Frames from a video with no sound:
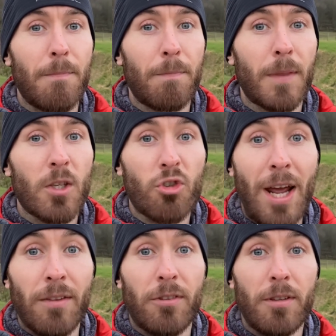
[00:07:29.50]

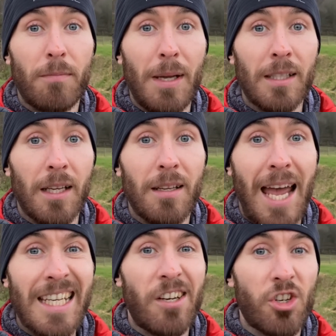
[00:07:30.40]
strength, mainly.
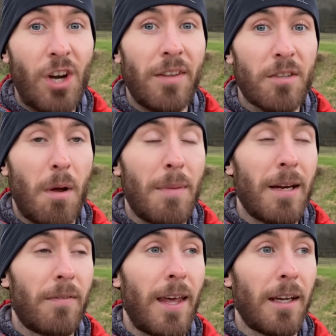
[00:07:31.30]
Hiking strength is my main
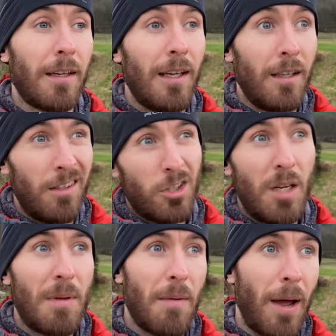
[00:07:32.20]
thing. There's going to
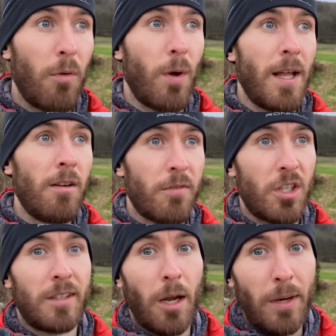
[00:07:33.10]
be a bit of running, obviously
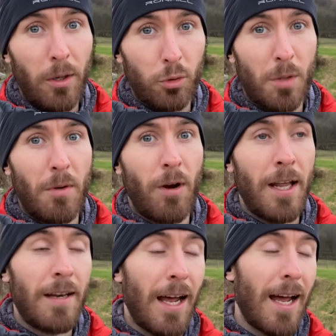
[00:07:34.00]
downhill's going to be
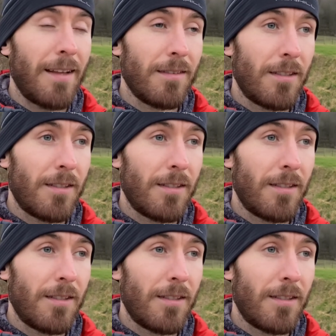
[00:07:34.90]
running, and